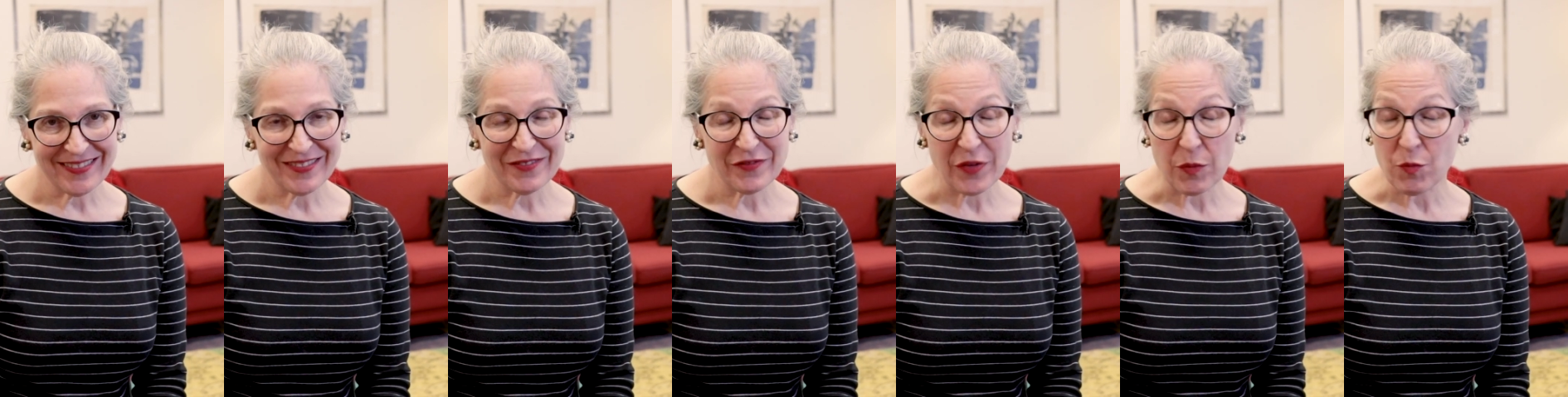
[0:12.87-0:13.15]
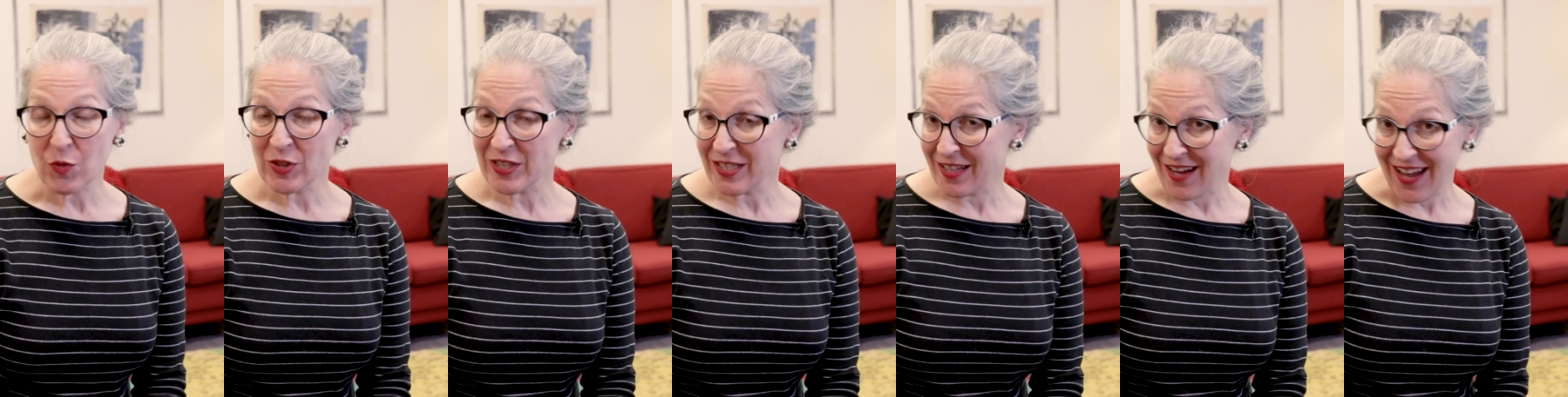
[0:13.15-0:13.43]

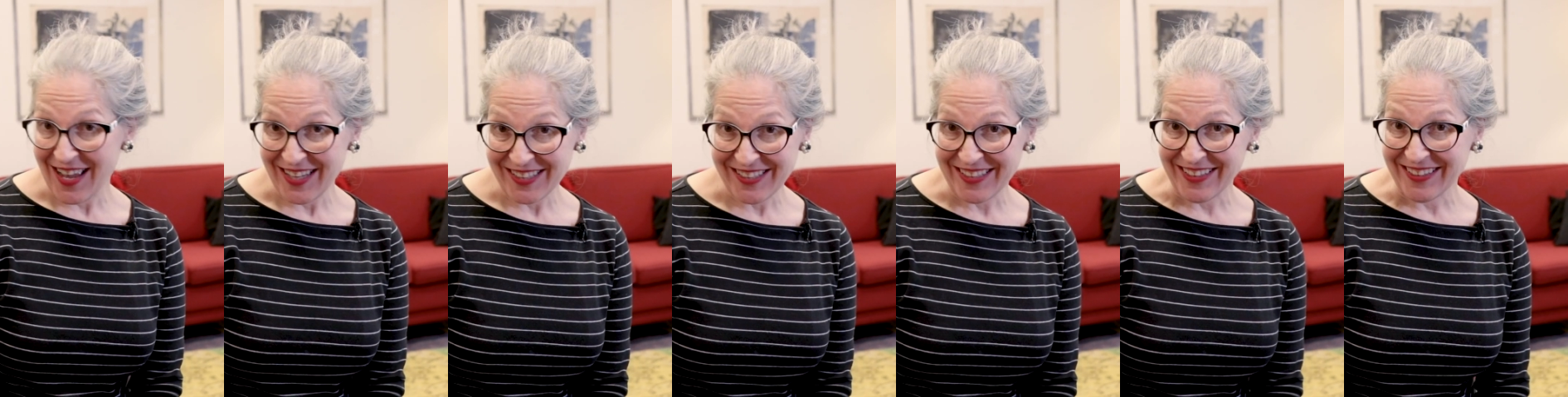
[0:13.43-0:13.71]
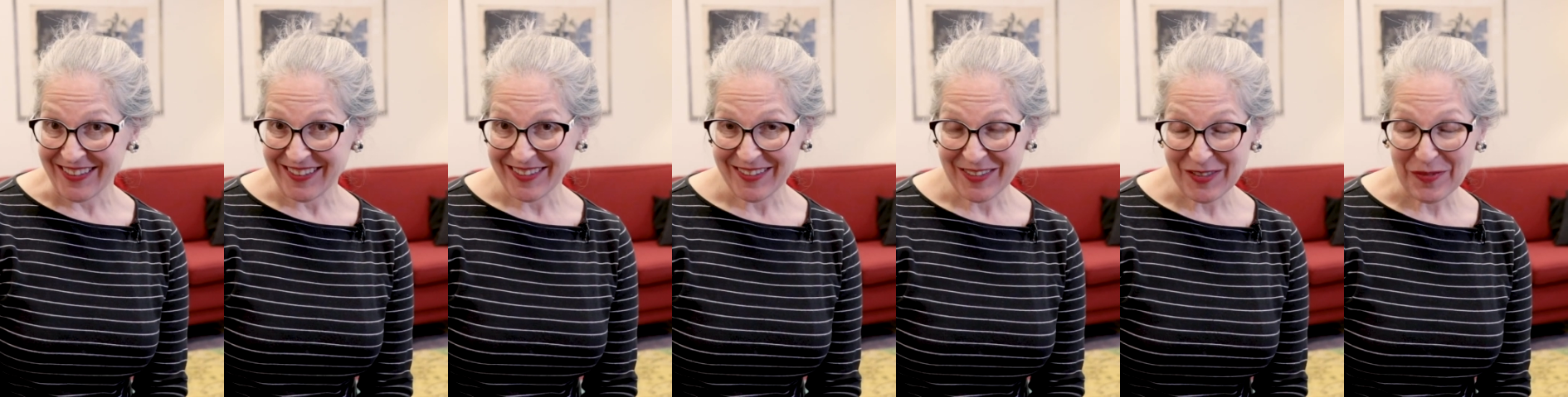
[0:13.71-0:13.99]
from
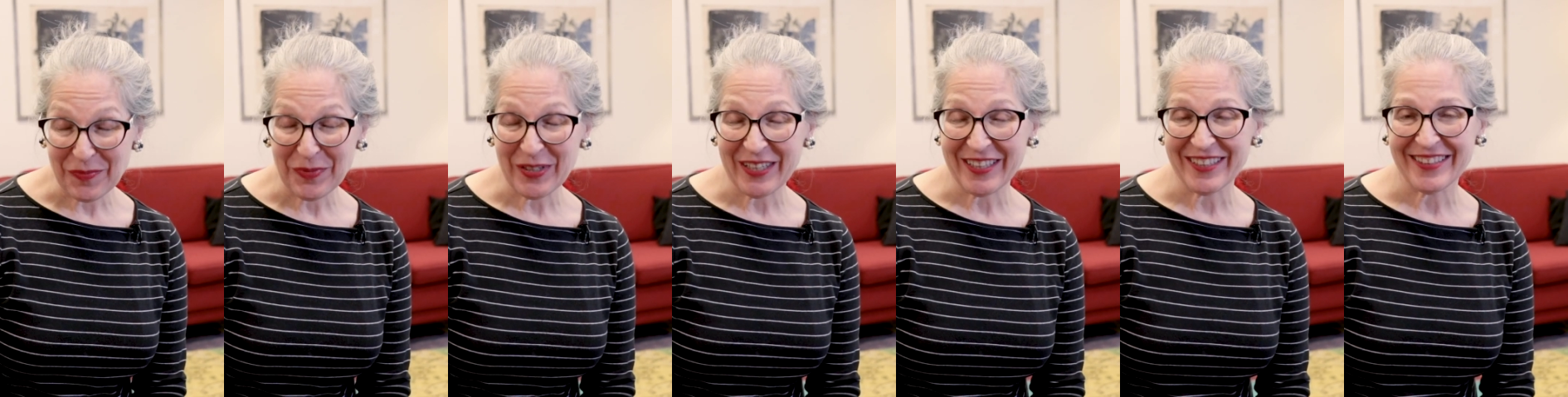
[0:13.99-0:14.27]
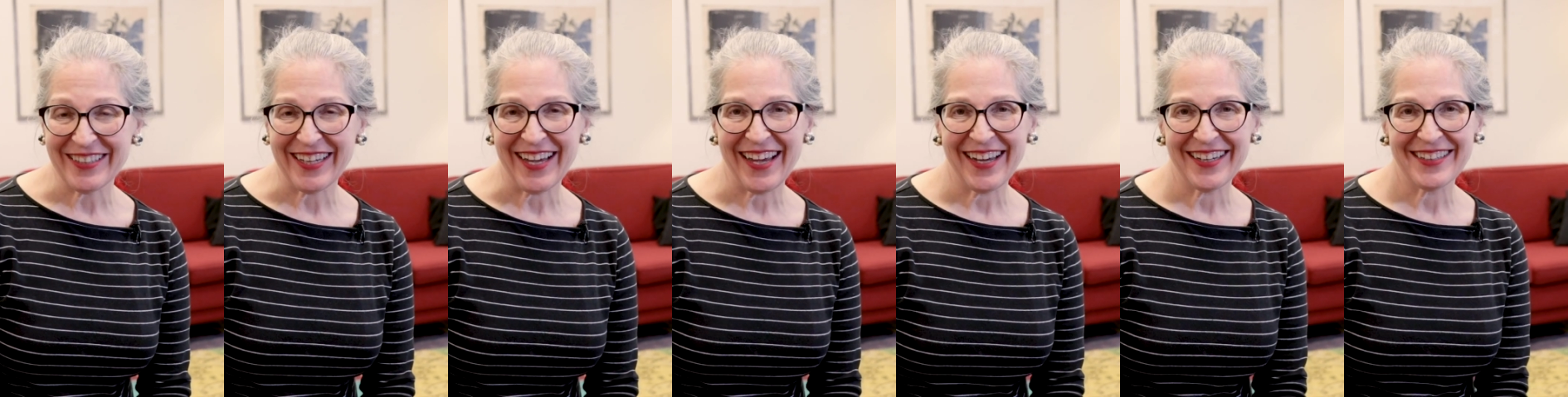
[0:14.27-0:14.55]
Wisconsin, to be
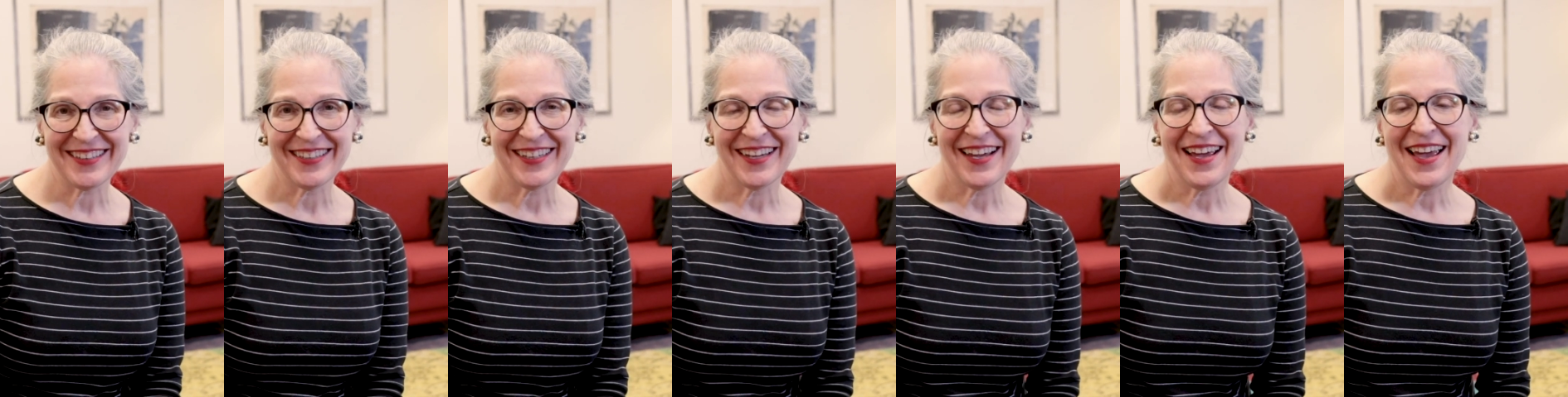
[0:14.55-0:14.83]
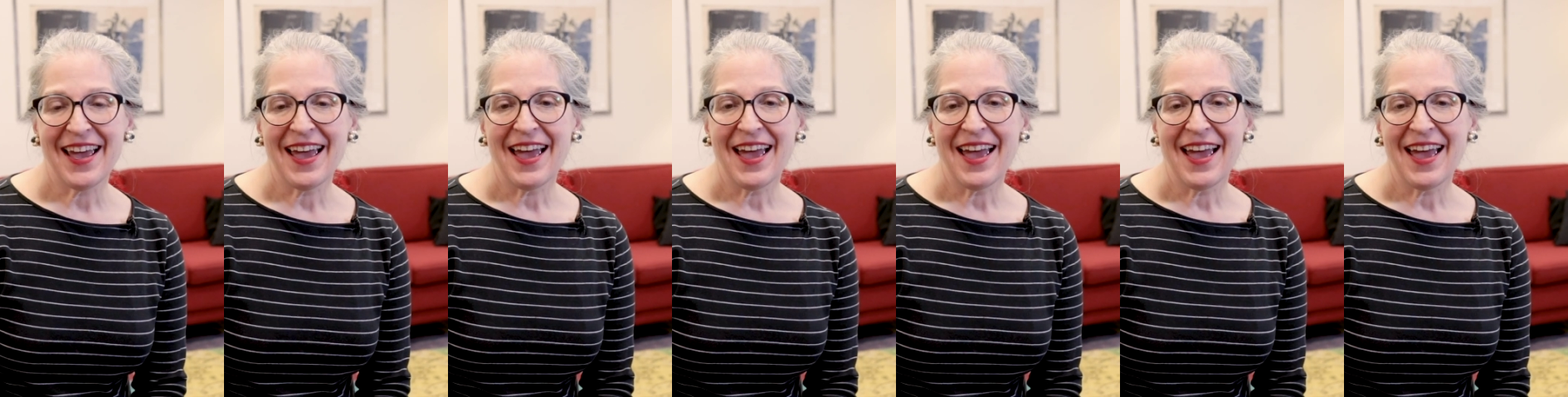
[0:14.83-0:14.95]
exact.